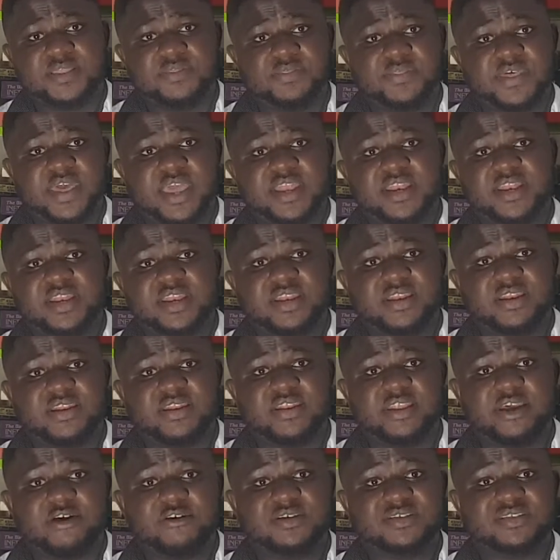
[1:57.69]
then
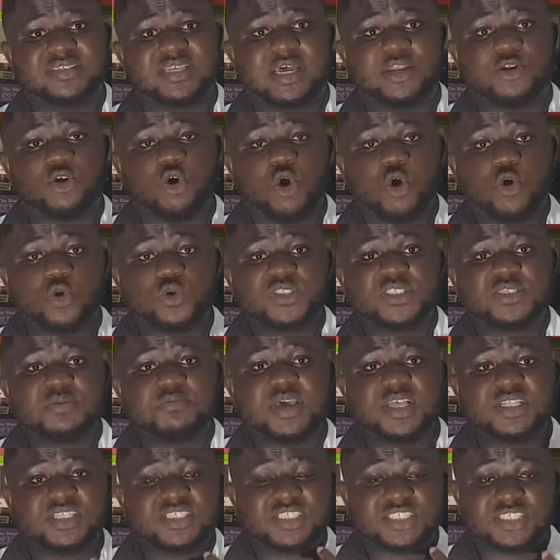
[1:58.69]
there is an
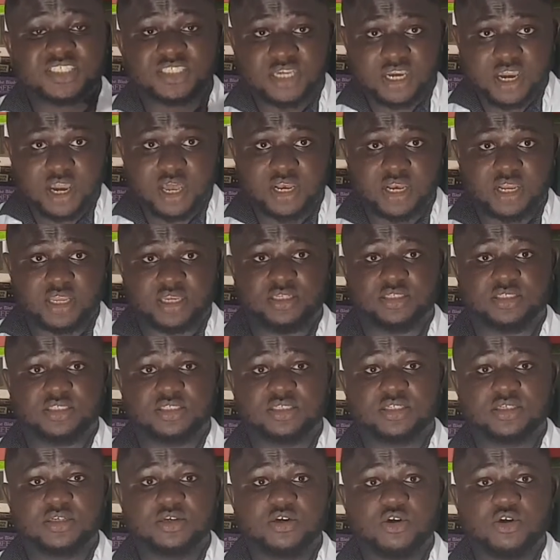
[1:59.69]
ultimate challenge